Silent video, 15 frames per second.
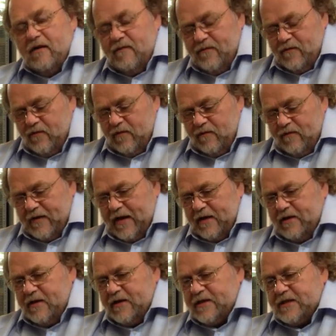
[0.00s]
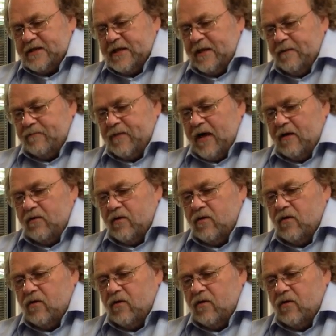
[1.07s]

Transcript: for the fact that Al